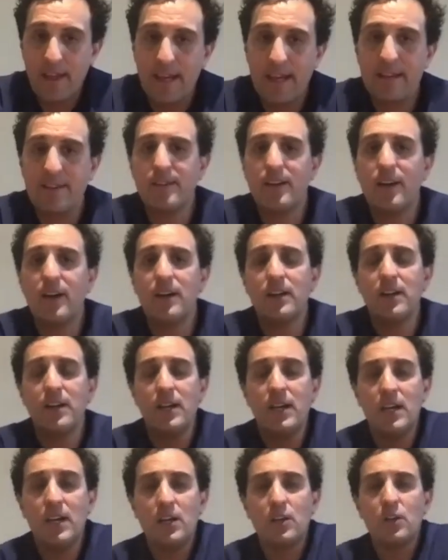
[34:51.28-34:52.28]
So
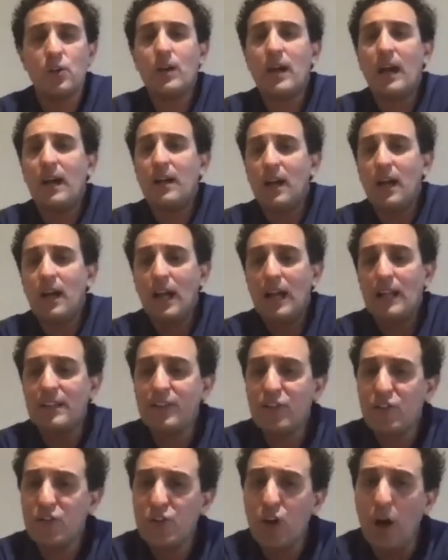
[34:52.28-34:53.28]
look, I'll
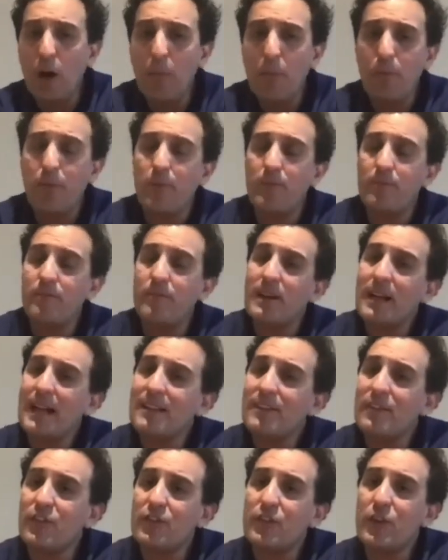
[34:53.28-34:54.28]
stop
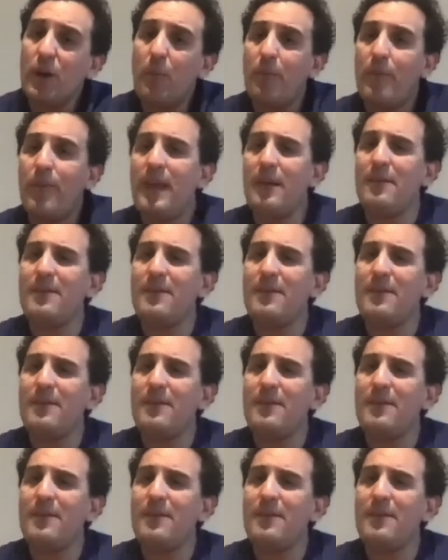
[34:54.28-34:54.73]
there,